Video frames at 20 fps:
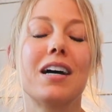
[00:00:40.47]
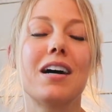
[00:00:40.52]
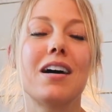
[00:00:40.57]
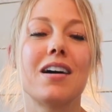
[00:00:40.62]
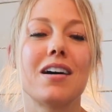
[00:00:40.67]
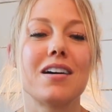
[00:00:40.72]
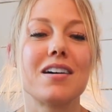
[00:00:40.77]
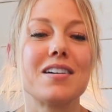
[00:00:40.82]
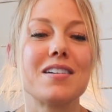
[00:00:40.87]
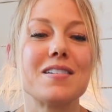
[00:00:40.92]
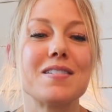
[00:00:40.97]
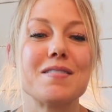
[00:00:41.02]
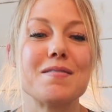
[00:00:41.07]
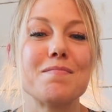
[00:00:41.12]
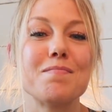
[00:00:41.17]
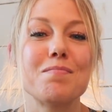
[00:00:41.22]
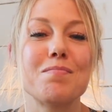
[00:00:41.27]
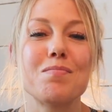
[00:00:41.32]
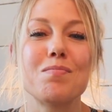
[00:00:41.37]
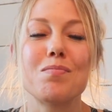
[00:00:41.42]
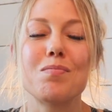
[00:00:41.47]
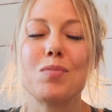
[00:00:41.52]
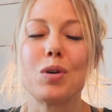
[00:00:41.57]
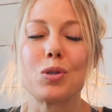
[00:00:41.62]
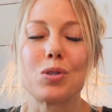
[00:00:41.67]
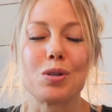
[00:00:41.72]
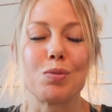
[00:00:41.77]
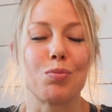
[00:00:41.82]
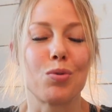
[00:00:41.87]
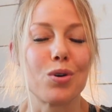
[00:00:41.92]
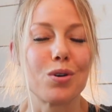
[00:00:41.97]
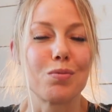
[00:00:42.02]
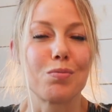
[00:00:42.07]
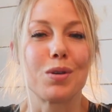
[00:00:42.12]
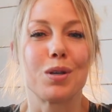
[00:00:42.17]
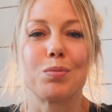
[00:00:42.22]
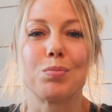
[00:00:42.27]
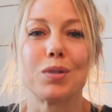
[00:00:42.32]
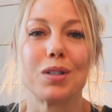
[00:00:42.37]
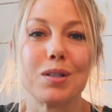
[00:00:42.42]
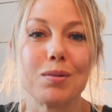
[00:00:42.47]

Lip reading: most important people